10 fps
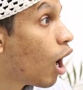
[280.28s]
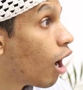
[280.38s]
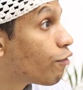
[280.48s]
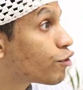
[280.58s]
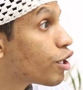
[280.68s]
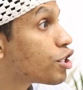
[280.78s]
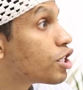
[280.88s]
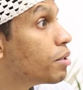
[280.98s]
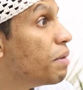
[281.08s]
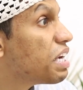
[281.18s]
After
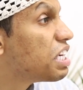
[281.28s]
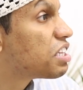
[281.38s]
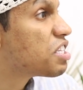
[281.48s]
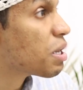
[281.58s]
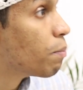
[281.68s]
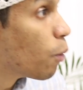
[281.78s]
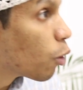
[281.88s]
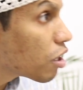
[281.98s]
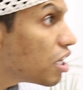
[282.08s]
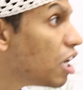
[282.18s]
she make it the
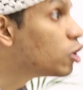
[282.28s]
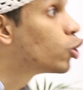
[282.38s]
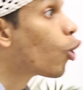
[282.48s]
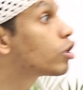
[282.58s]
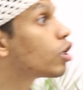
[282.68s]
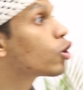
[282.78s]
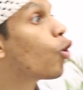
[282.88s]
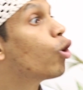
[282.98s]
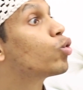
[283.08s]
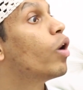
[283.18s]
born, doctor
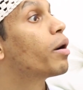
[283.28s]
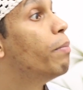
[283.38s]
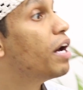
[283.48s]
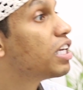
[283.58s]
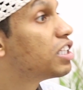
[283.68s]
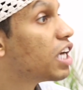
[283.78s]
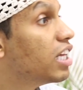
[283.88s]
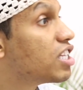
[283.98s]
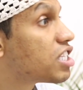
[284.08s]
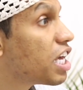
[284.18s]
go to her parent
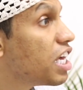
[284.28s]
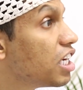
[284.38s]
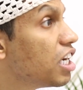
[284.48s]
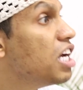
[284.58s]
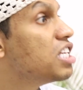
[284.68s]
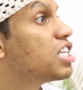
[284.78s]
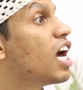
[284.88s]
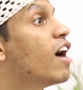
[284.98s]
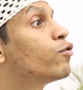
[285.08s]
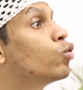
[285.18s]
and saying they
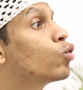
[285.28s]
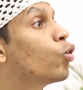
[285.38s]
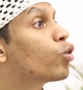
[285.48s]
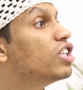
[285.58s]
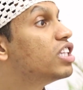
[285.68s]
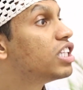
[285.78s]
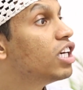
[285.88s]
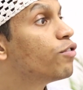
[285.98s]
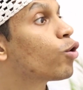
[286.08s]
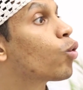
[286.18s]
have to
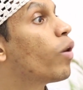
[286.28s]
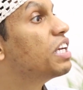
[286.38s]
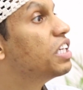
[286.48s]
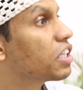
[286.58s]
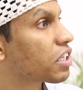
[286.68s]
quarantine for one year.